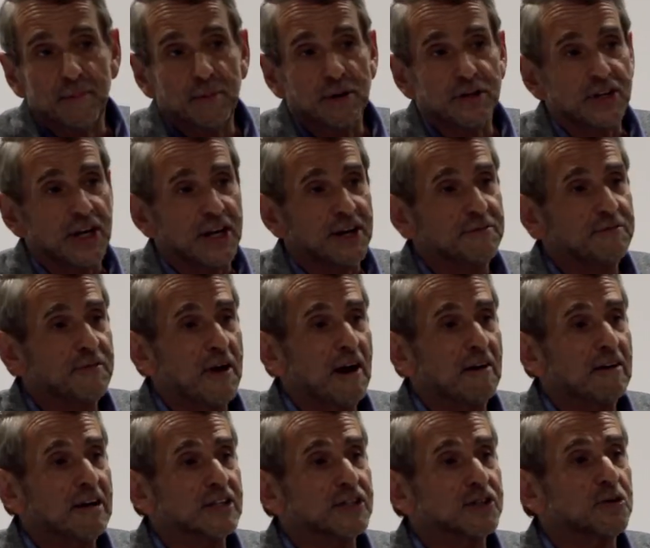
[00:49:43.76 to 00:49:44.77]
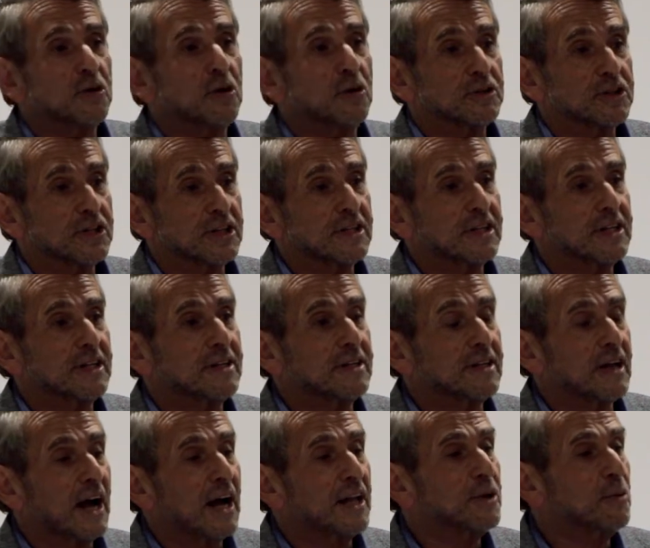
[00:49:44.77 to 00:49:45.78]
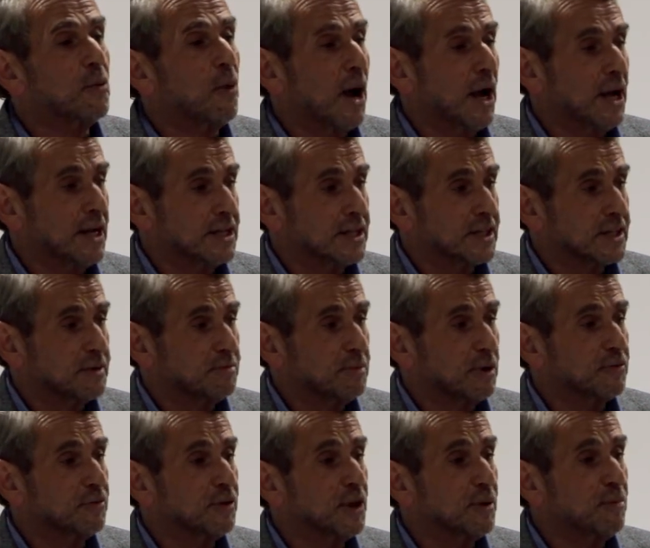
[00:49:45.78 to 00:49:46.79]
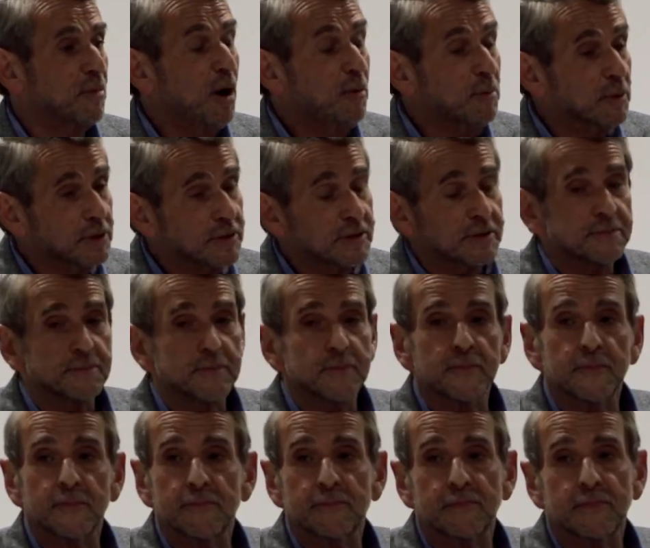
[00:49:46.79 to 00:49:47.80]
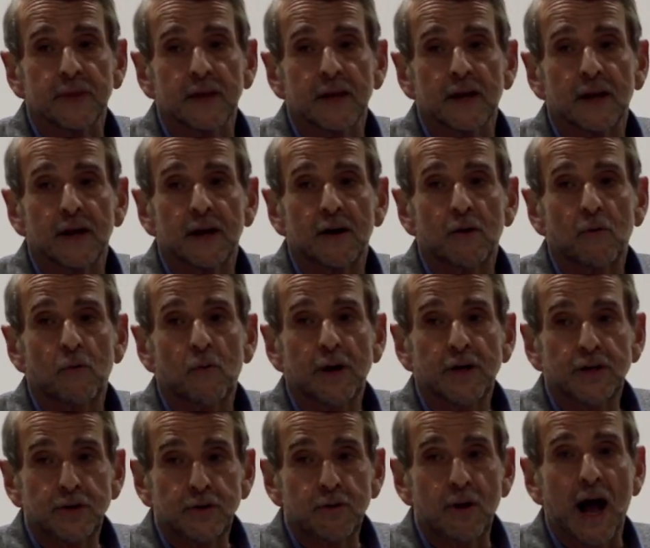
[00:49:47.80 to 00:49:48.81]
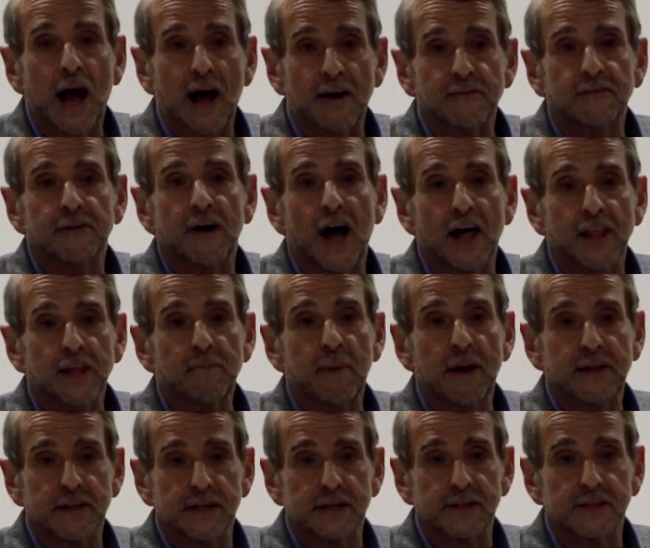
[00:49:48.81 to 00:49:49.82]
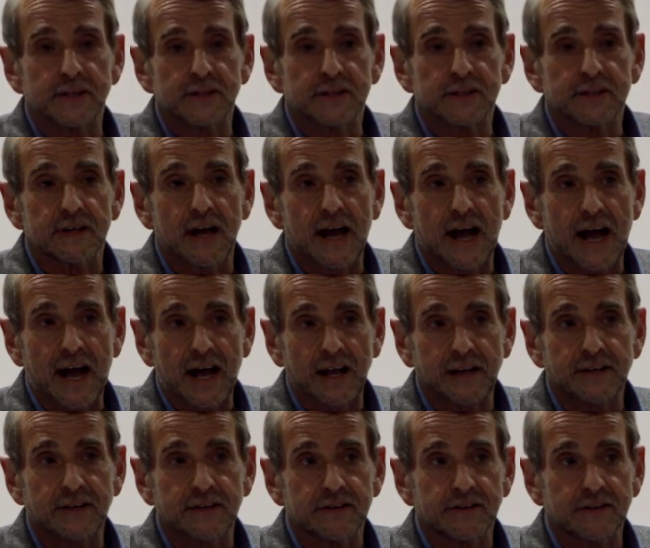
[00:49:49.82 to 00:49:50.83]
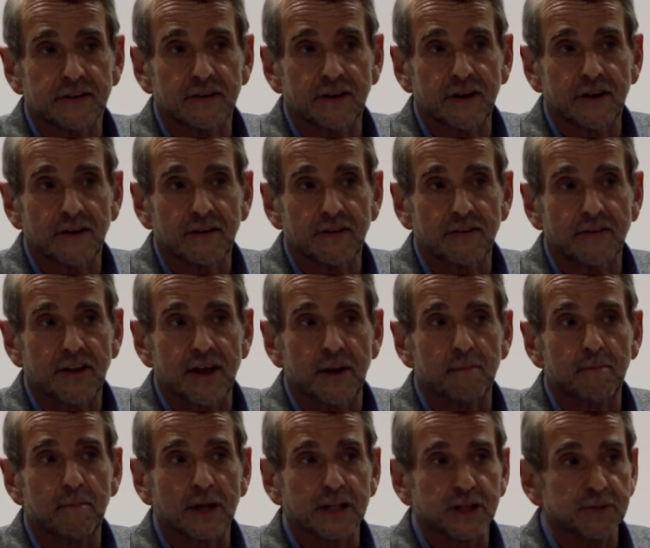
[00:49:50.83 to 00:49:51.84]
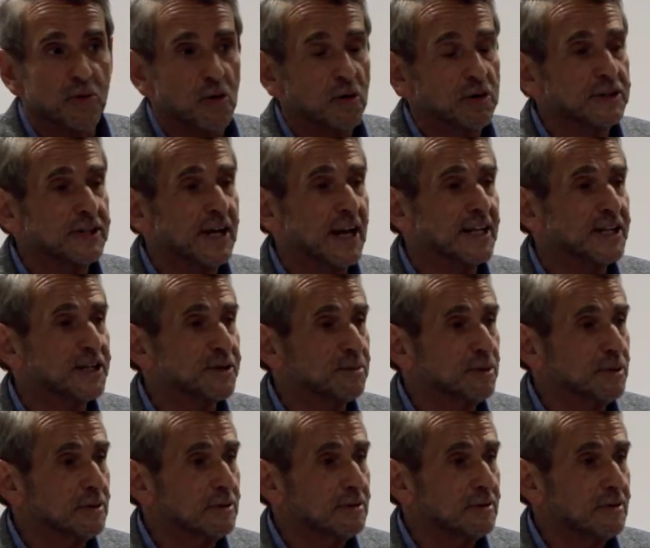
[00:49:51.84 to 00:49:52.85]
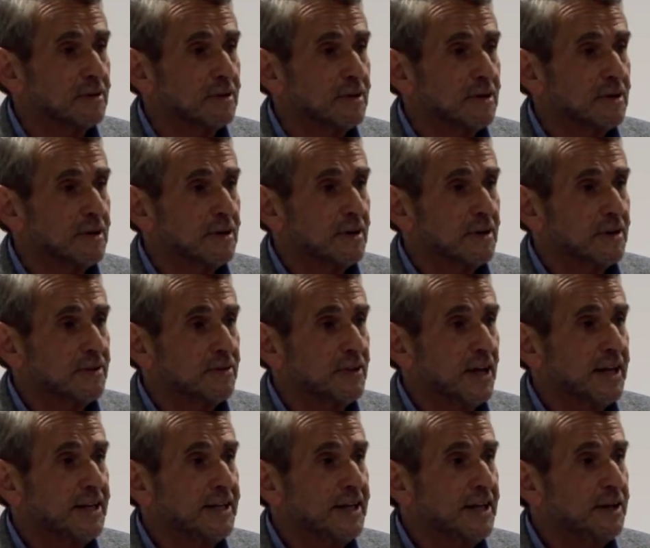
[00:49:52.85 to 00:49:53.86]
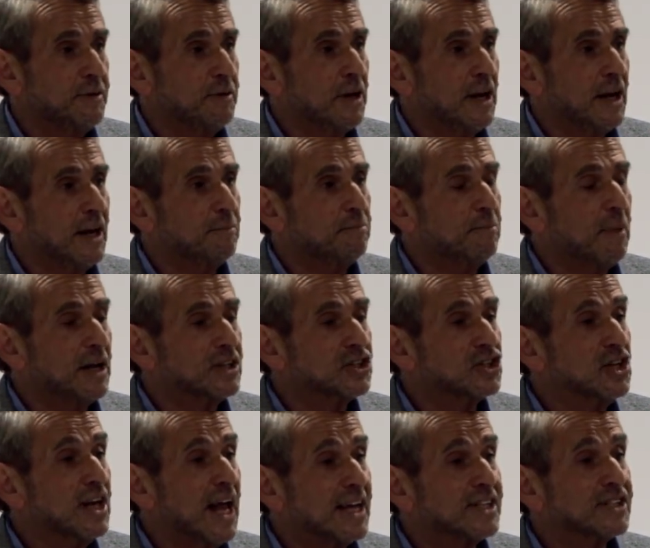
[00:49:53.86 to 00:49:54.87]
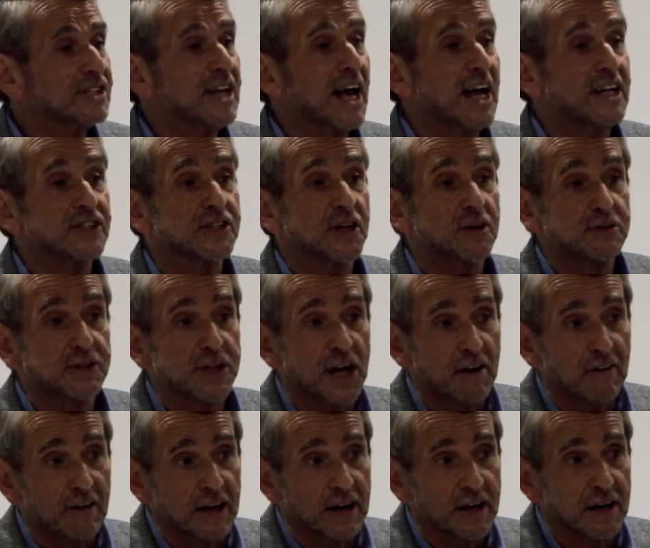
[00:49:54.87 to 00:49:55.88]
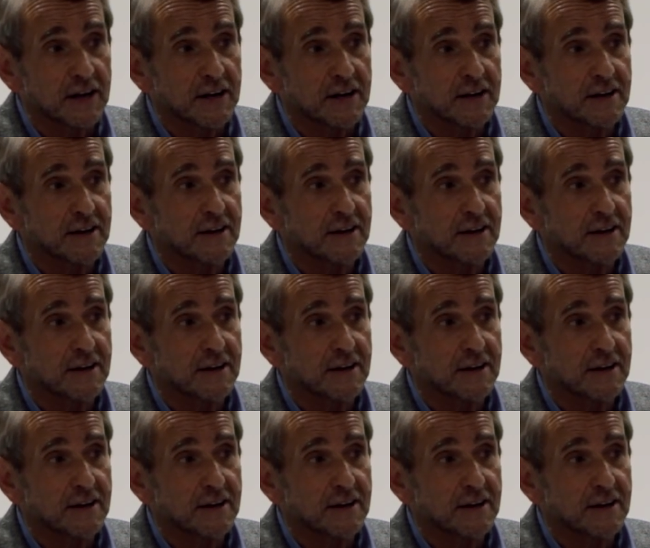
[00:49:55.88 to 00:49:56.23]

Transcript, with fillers: imaging of various sorts and in other ways. But for the moment, we do have other methods, and they're much more intelligible. They need much less esoteric